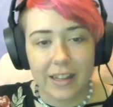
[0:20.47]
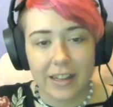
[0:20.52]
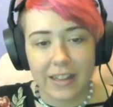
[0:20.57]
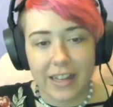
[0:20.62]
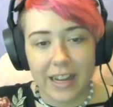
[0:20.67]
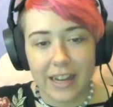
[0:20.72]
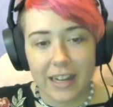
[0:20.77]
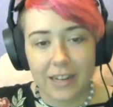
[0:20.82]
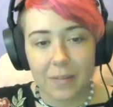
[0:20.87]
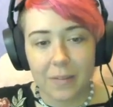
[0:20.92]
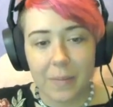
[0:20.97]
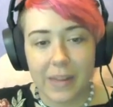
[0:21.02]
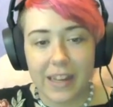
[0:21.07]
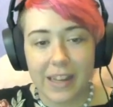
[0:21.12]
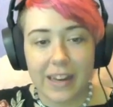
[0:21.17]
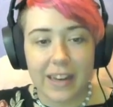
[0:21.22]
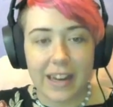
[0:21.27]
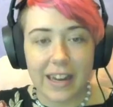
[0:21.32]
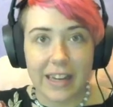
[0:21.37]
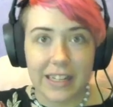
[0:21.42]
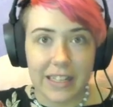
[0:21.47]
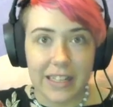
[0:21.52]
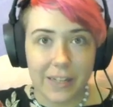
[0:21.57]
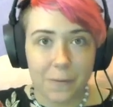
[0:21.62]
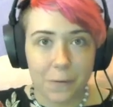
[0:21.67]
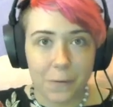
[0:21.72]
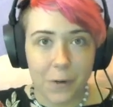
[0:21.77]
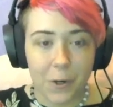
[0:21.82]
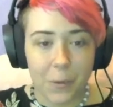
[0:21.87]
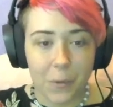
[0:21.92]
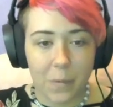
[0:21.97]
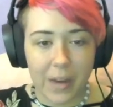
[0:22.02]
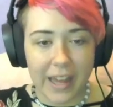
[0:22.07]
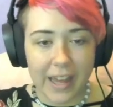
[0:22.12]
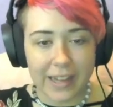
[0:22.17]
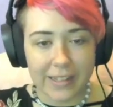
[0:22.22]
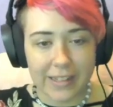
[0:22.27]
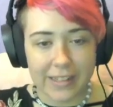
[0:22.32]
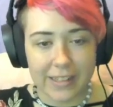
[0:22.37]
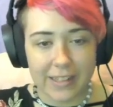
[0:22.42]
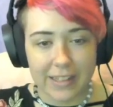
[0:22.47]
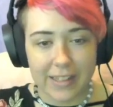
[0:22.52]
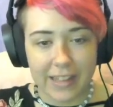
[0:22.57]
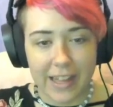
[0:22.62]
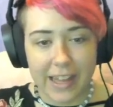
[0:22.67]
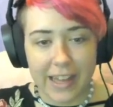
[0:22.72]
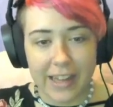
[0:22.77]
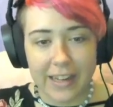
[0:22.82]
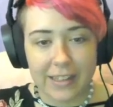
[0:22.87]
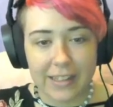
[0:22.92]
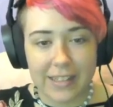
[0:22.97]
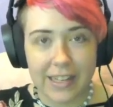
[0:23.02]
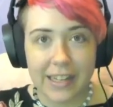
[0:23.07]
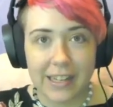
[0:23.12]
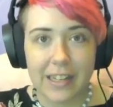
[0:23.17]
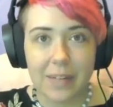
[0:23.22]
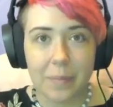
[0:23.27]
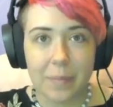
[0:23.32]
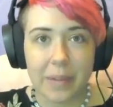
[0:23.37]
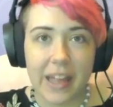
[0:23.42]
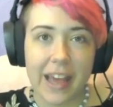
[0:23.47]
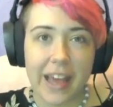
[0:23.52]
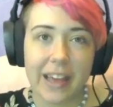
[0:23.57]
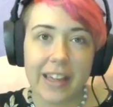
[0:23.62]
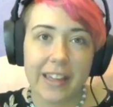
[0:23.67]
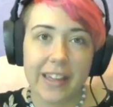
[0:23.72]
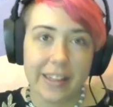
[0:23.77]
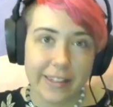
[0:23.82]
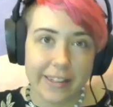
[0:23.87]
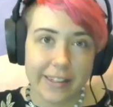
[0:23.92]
That'll be 94 white, 18 black,